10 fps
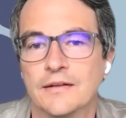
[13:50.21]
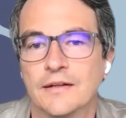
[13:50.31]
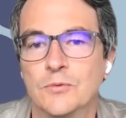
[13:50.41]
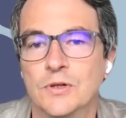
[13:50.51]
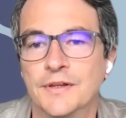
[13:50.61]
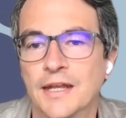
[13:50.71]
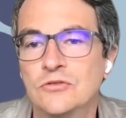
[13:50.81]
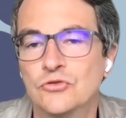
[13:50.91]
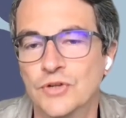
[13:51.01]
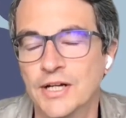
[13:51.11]
that will
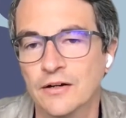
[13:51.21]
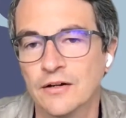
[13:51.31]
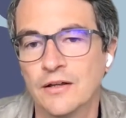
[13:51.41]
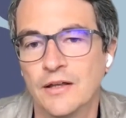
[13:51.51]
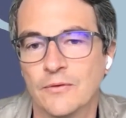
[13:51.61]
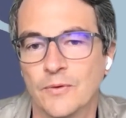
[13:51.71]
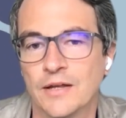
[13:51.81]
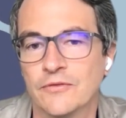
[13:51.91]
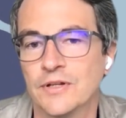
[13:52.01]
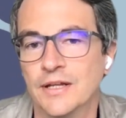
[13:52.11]
then trigger
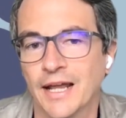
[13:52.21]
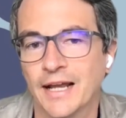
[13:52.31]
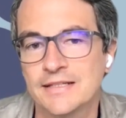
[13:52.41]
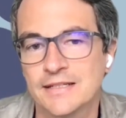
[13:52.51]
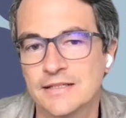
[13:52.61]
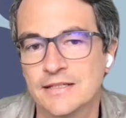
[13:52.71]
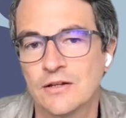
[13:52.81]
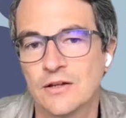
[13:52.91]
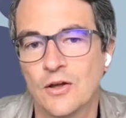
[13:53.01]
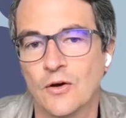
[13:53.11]
whenever the
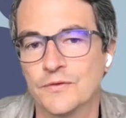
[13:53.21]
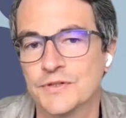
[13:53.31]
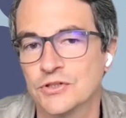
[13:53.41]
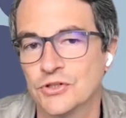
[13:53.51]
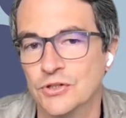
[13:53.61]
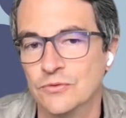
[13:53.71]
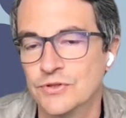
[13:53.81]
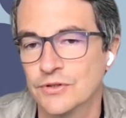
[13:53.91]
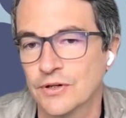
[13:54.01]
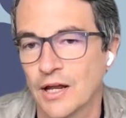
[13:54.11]
access of such a
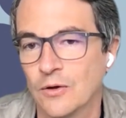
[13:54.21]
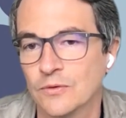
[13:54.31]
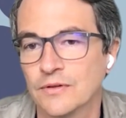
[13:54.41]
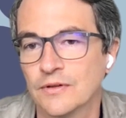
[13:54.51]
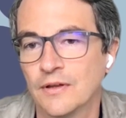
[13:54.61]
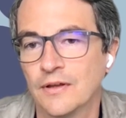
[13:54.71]
user account